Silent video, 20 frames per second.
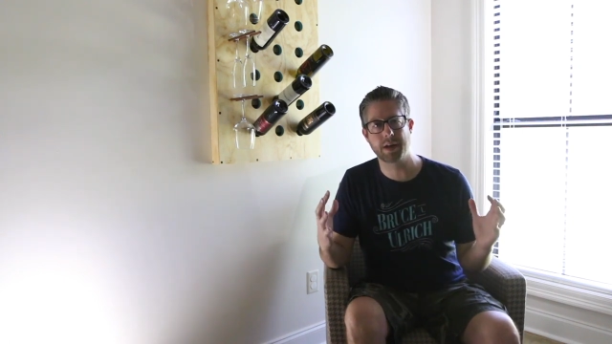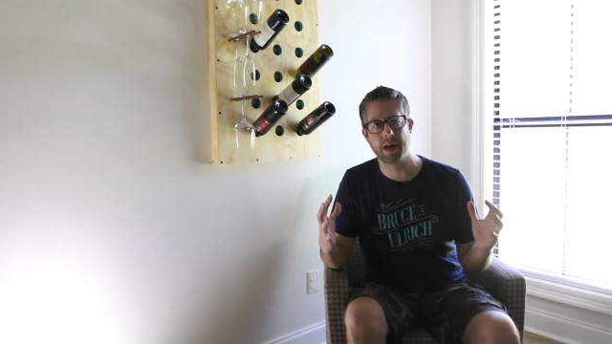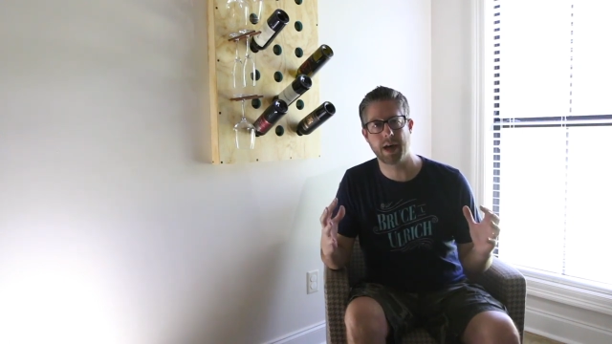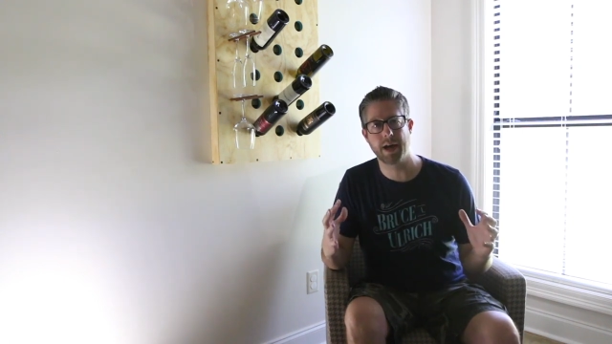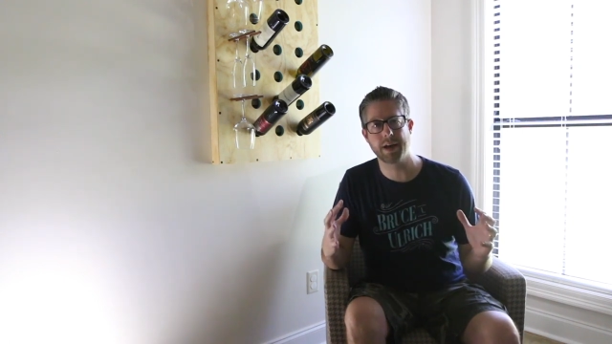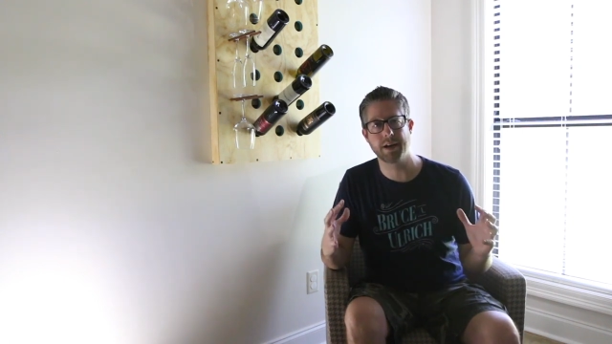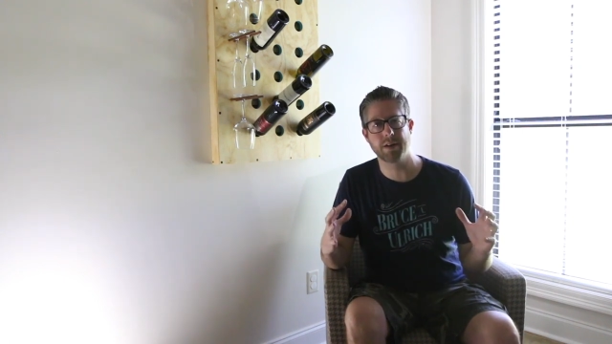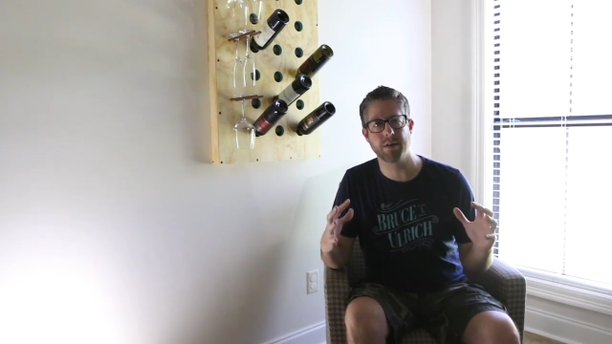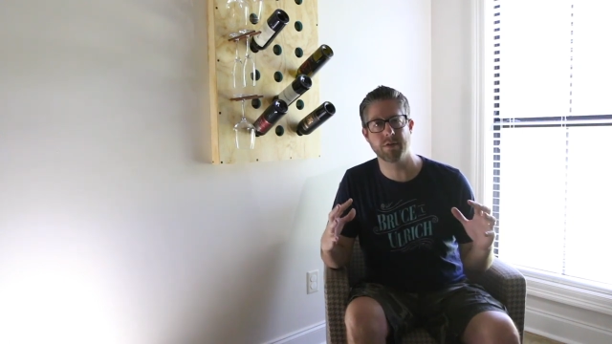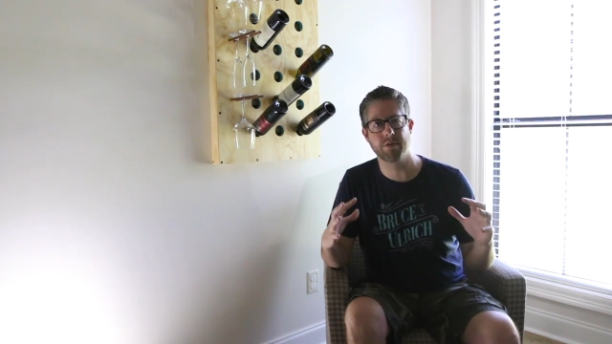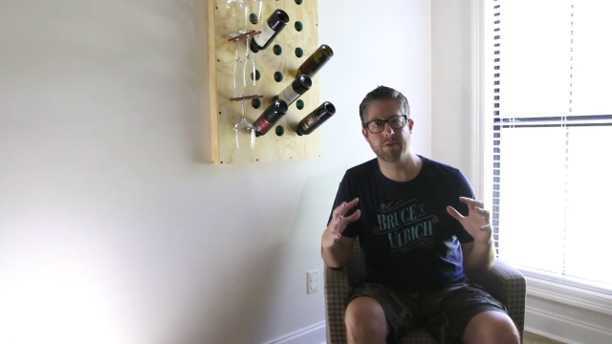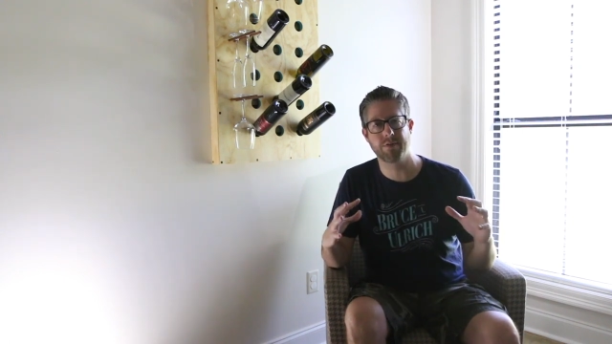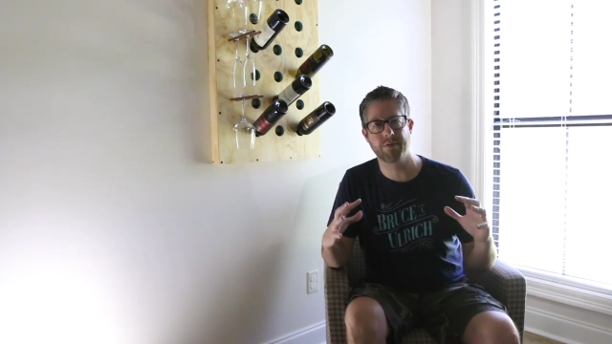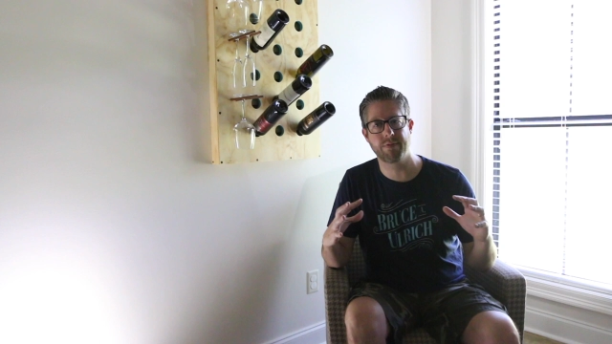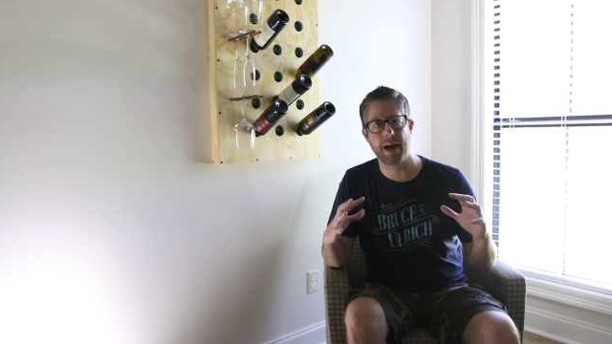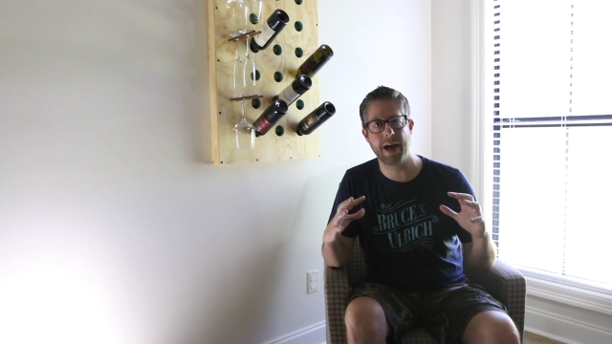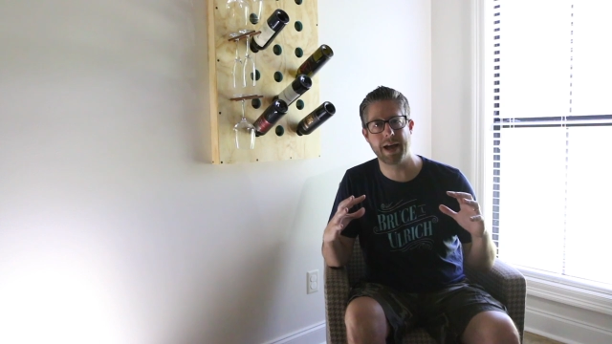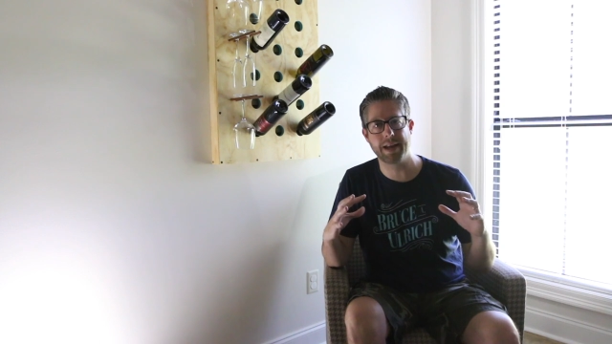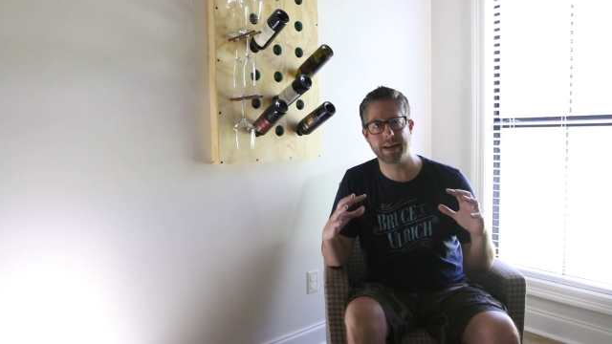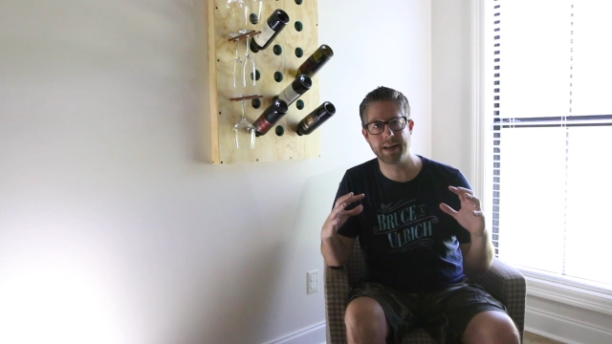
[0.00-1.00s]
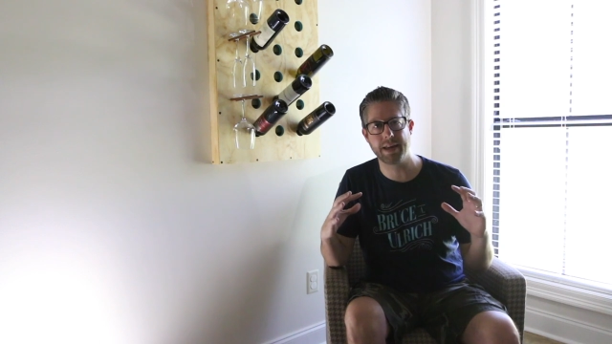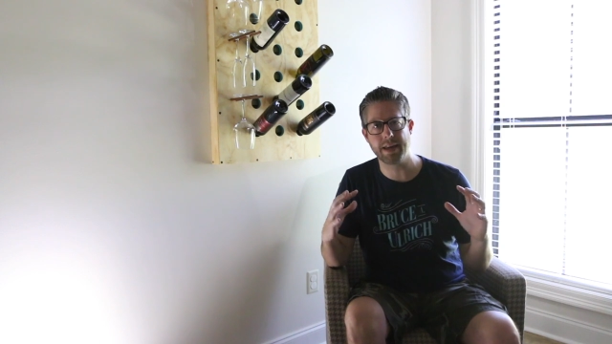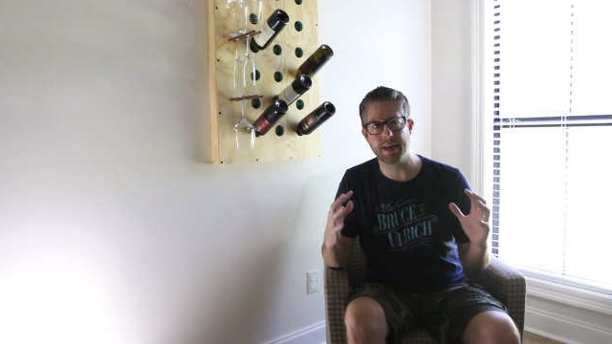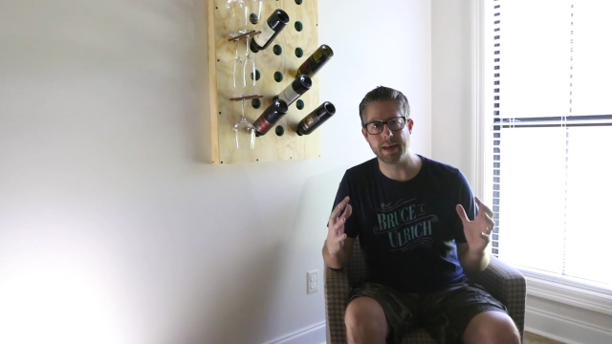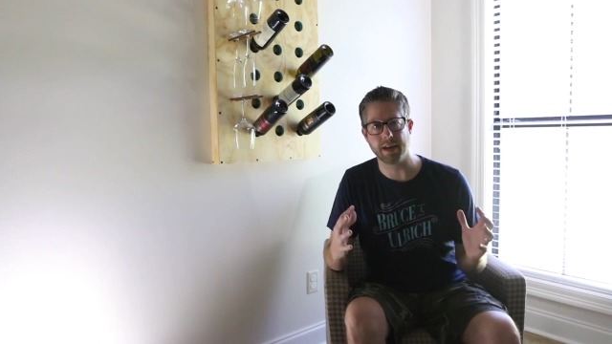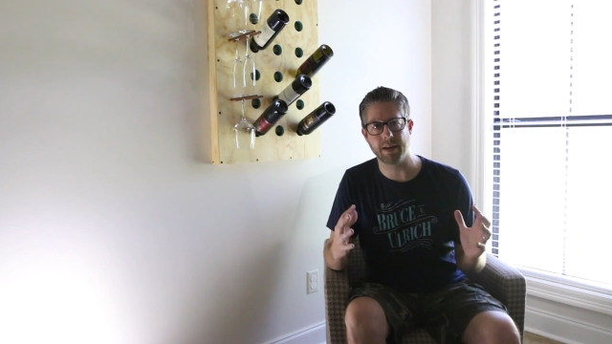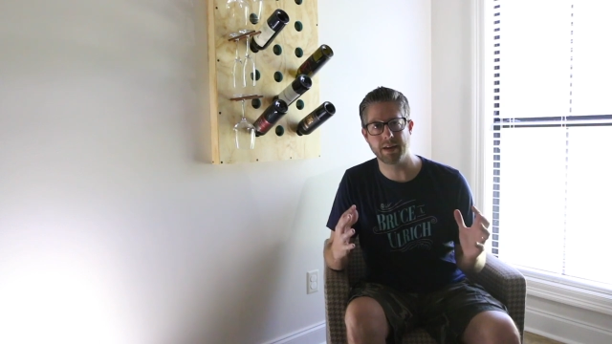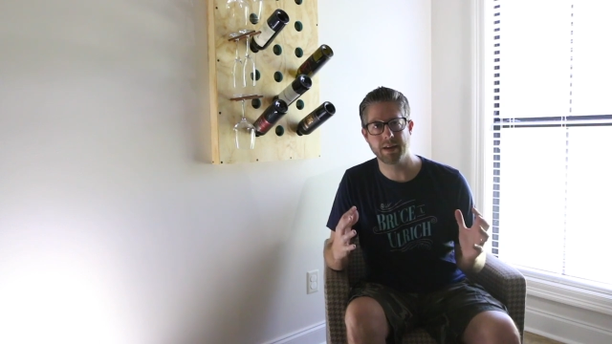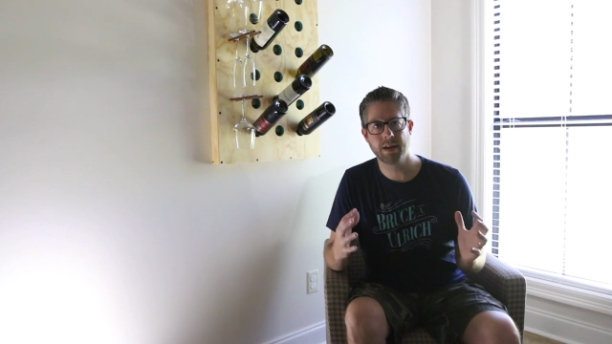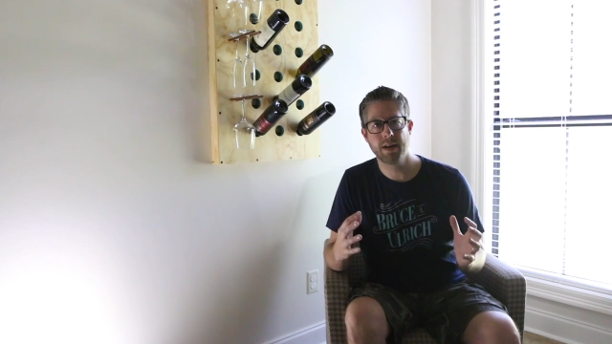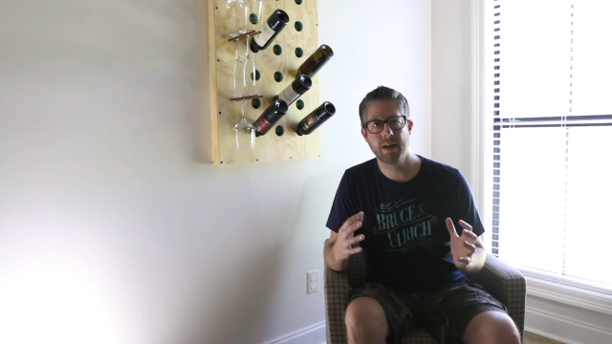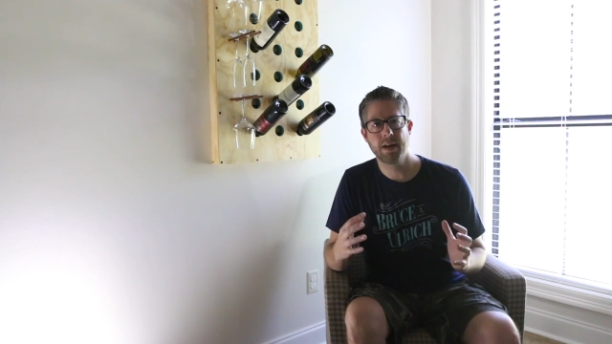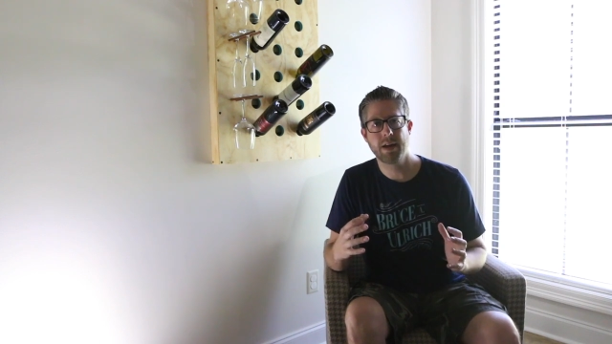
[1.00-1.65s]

kind of idea.